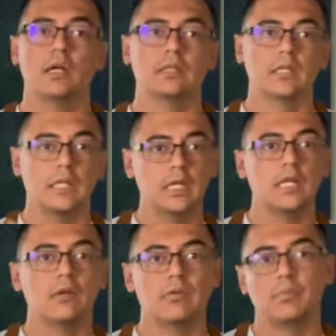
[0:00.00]

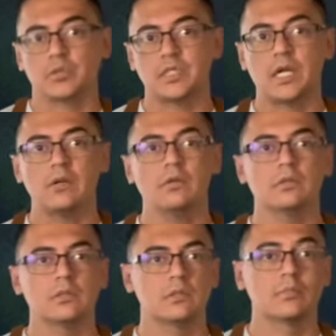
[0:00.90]
tequila
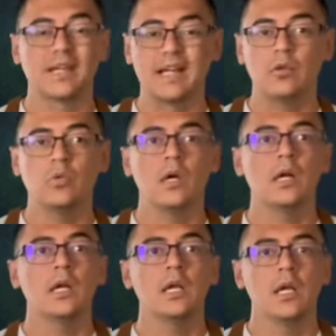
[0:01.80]
reposado, some Kahlua,
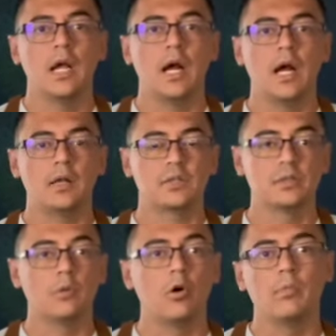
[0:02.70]
and some
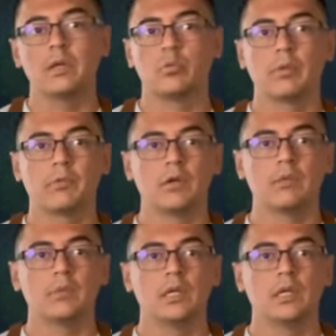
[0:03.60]
homemade whipped cream.